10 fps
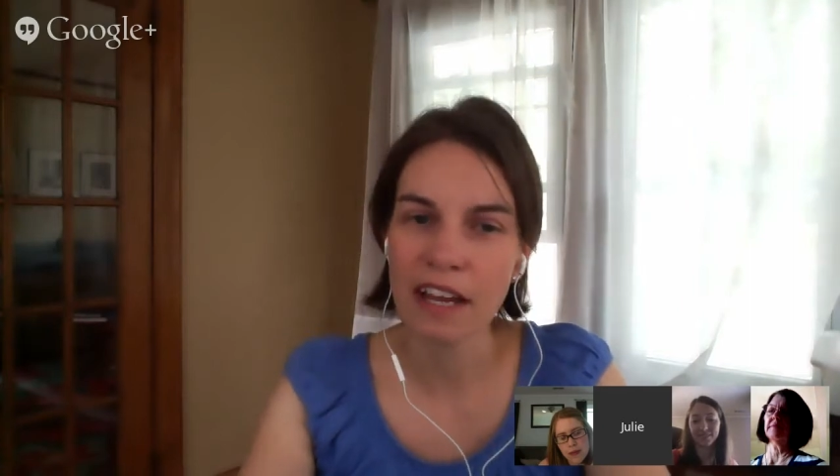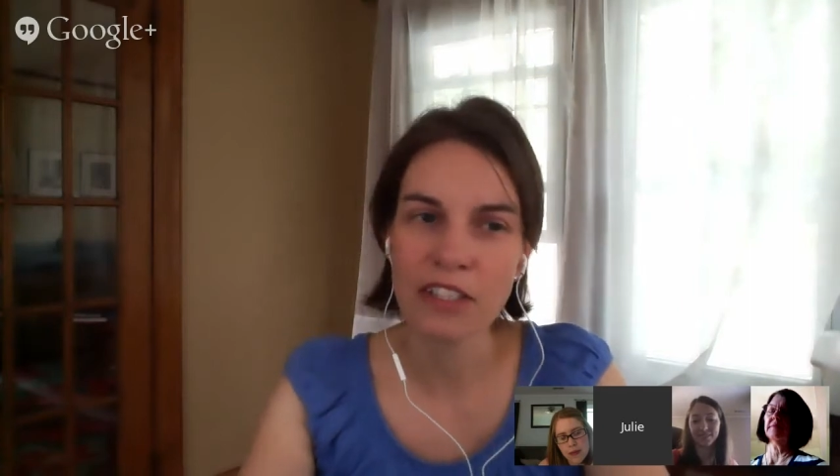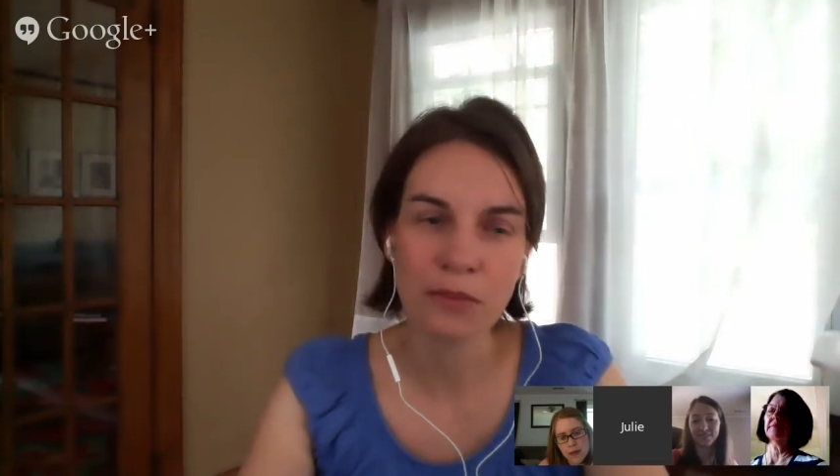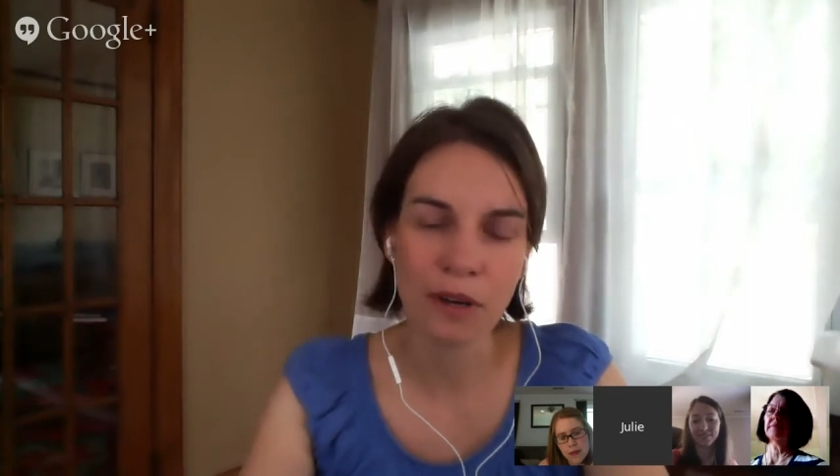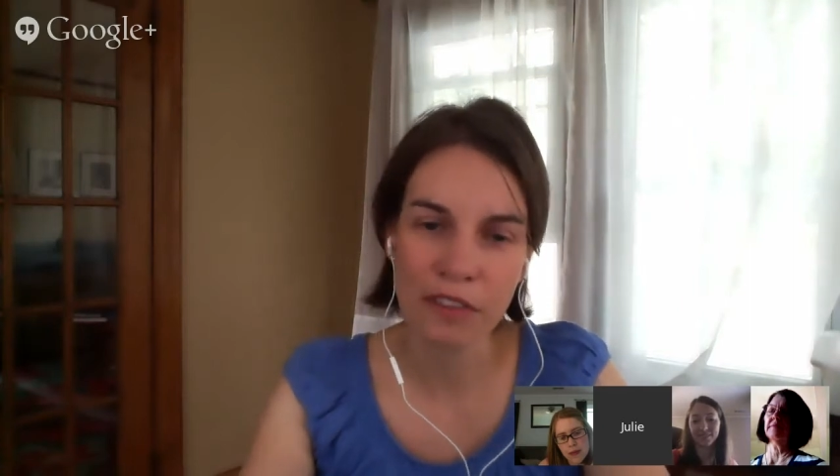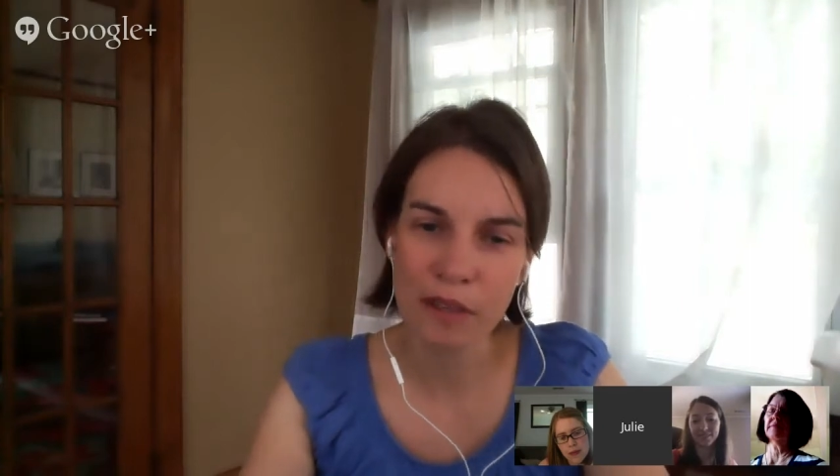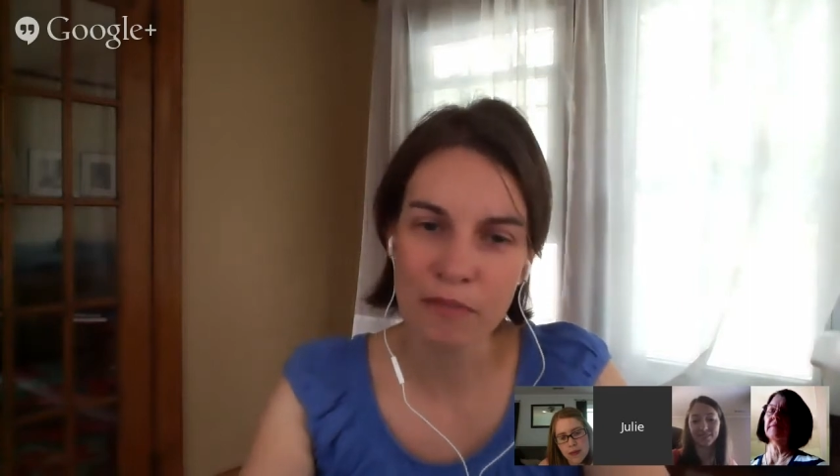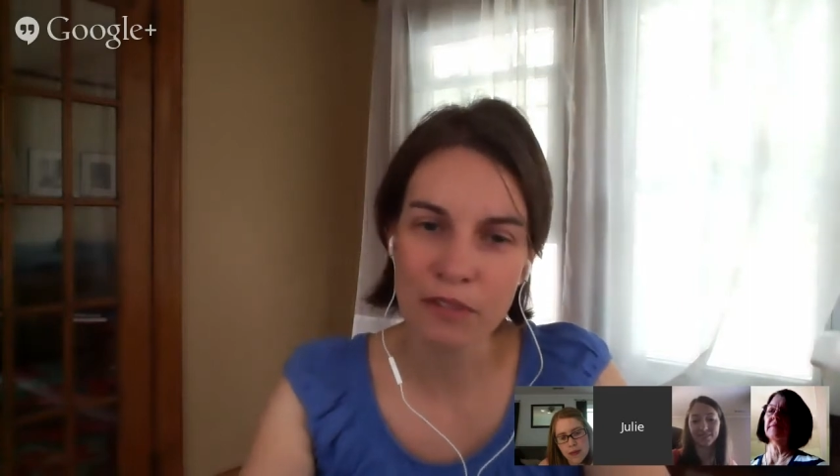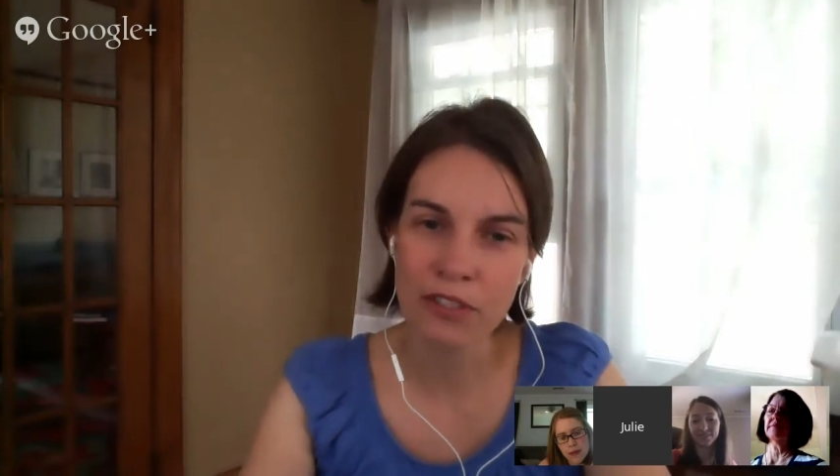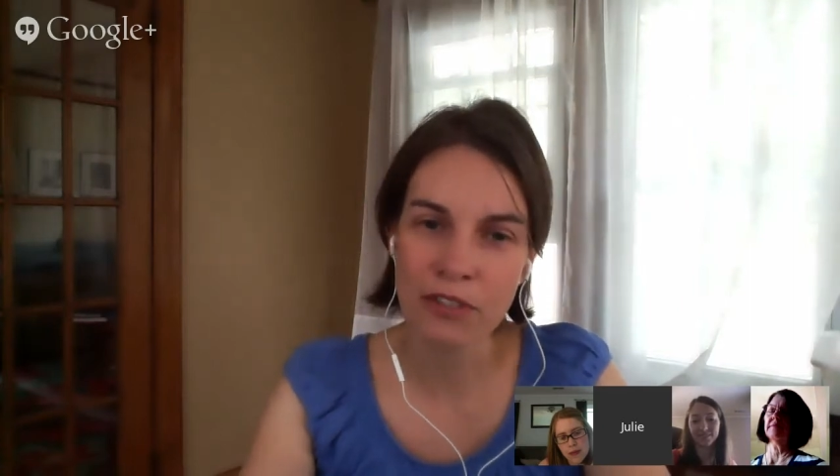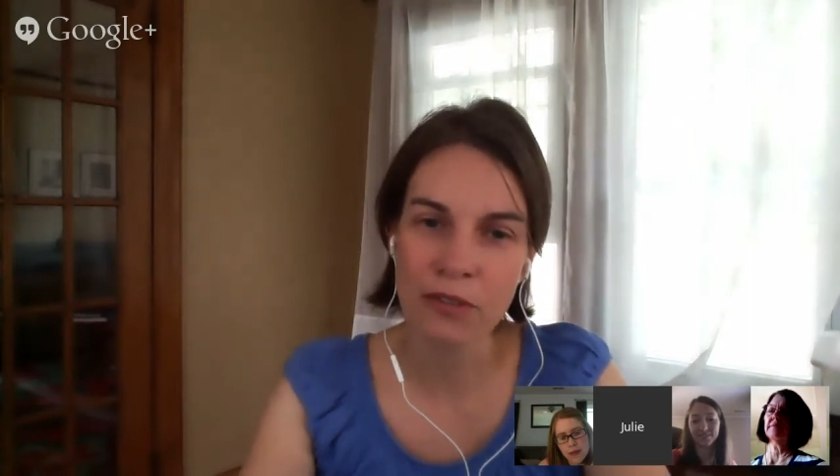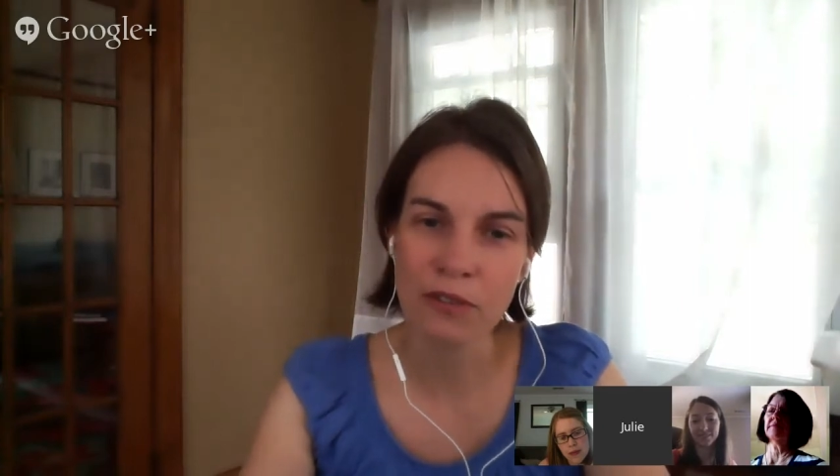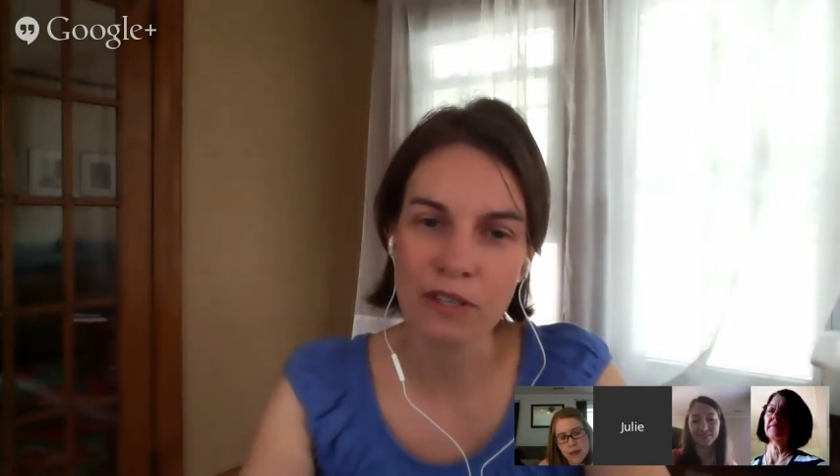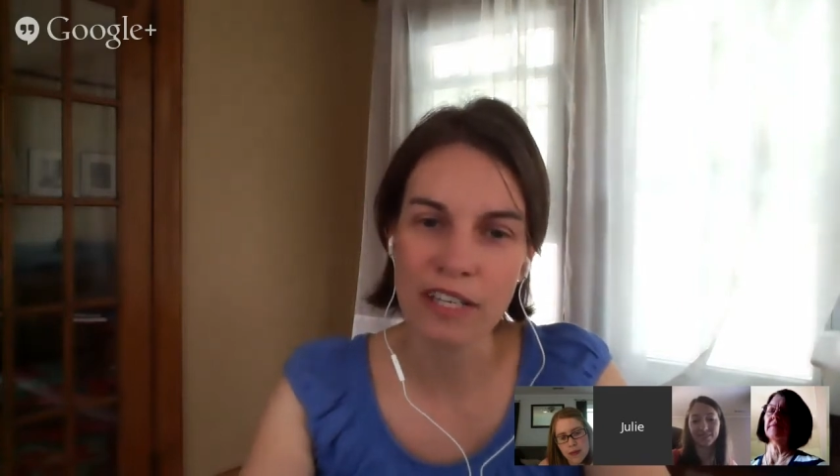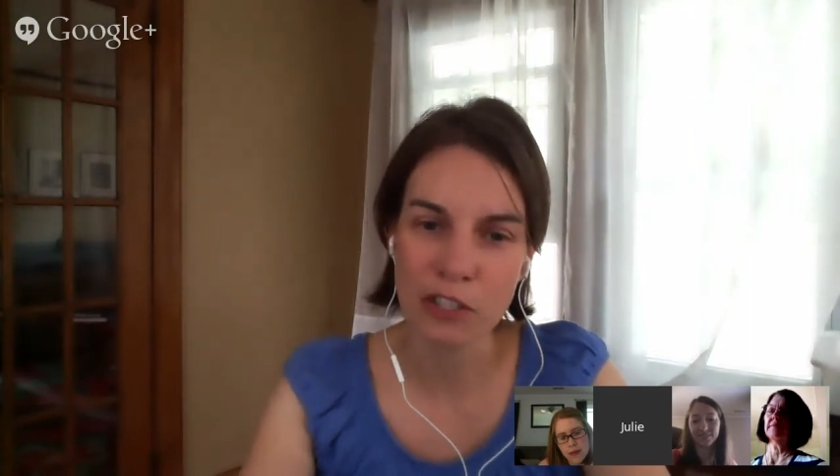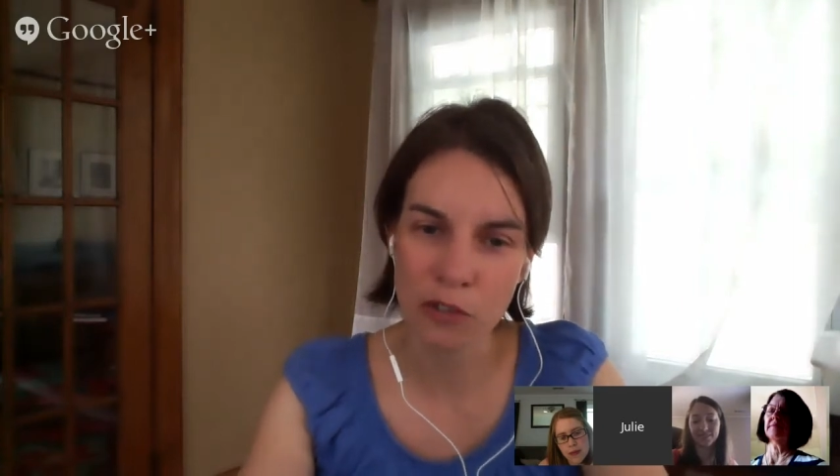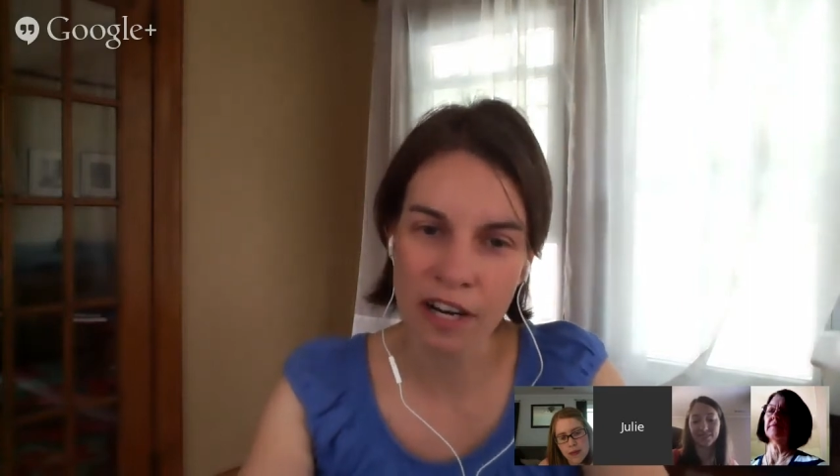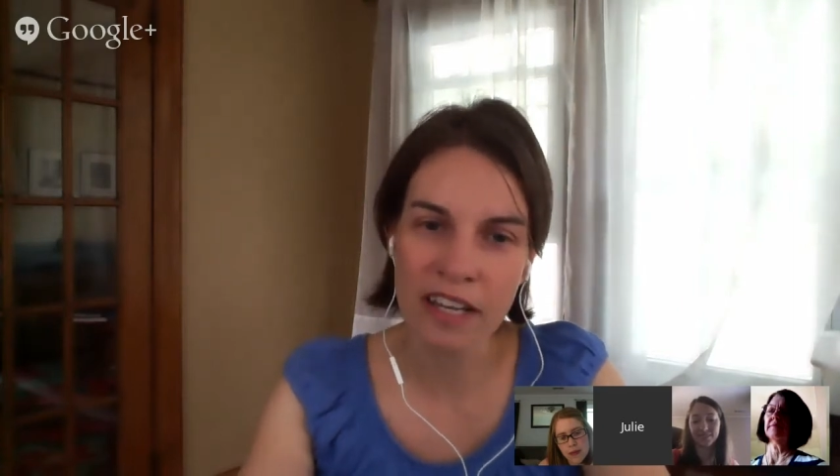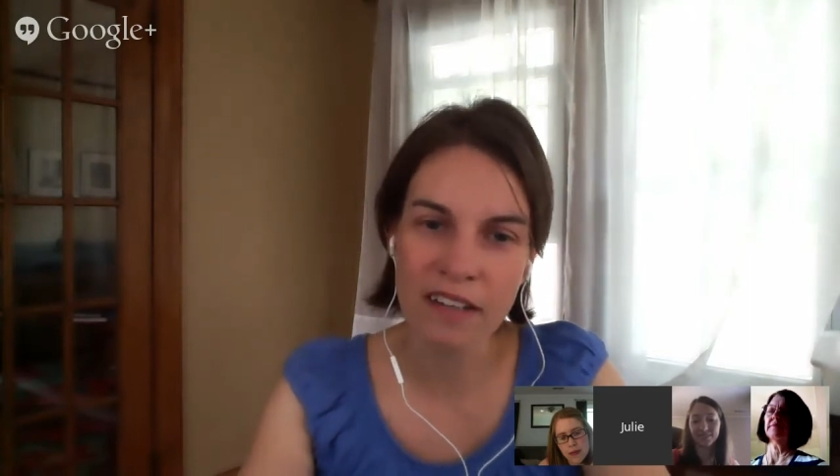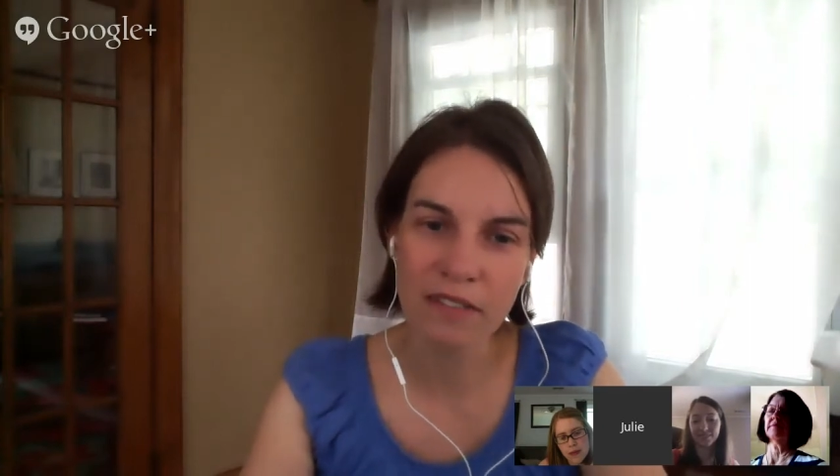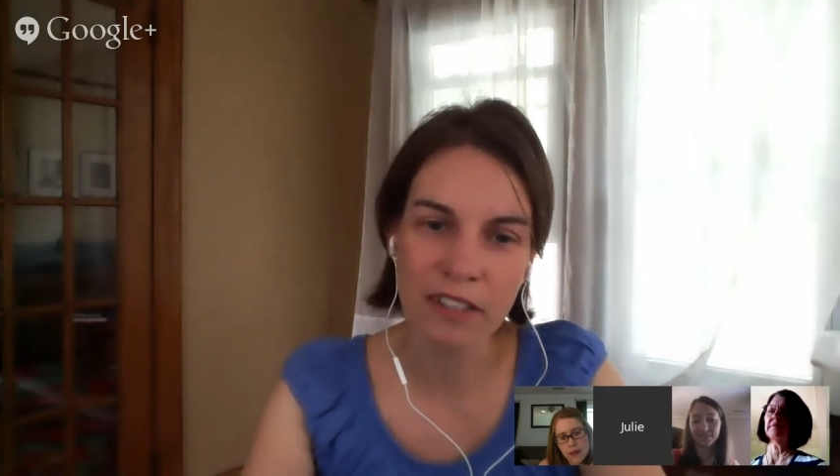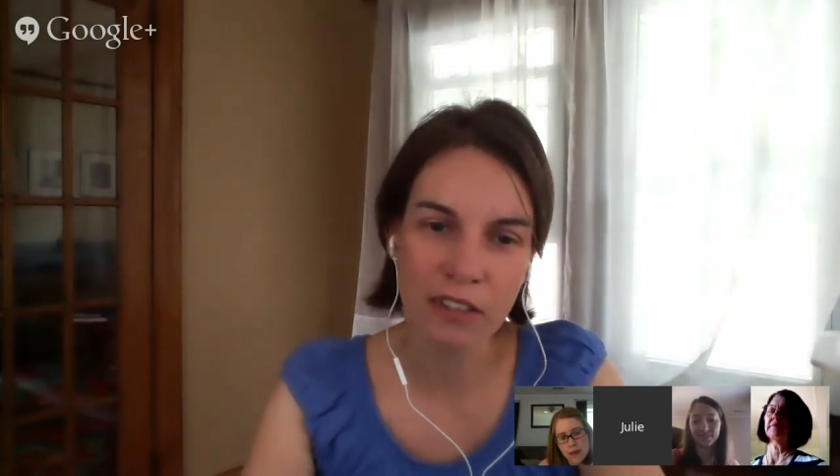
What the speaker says: I just want them to enjoy it,